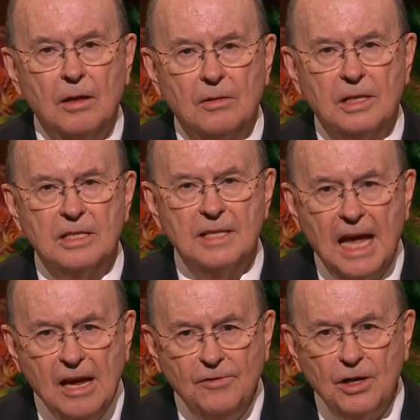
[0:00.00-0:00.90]
The
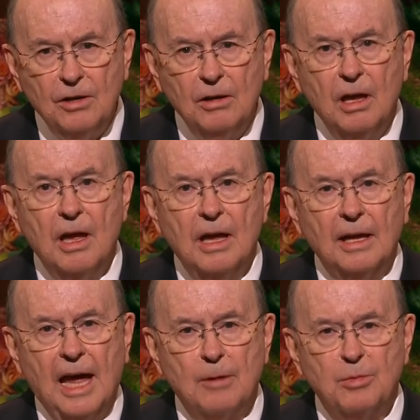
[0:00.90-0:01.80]
Savior
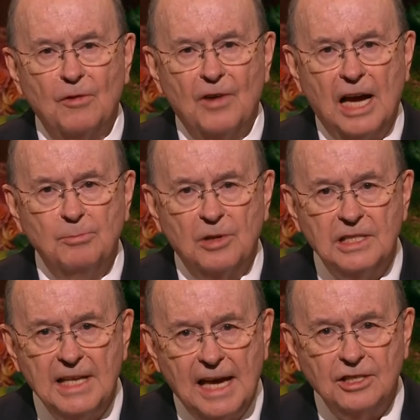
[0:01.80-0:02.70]
can provide
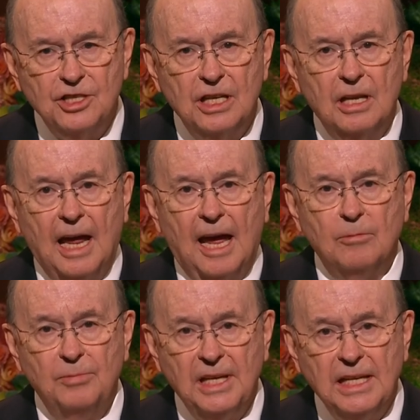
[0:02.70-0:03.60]
protection
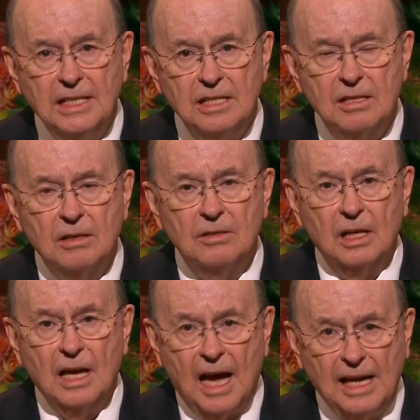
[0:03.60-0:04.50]
and peace to
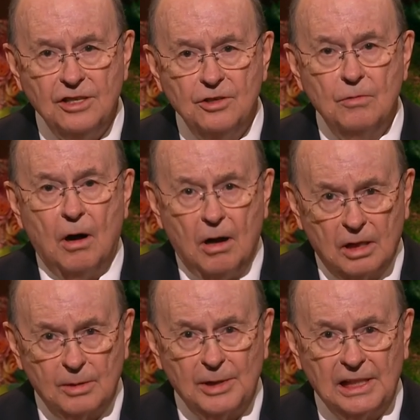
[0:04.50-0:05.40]
guide you
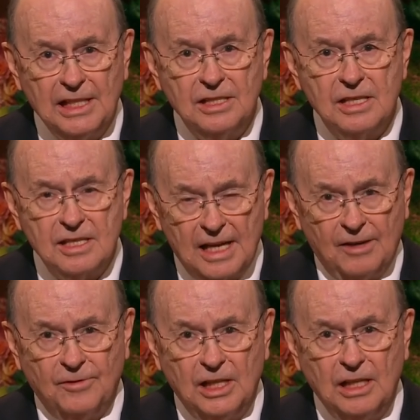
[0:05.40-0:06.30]
ultimately to
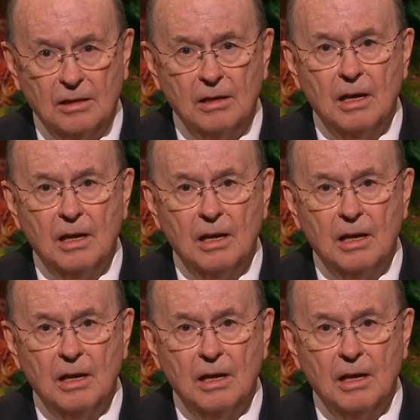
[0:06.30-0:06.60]
safety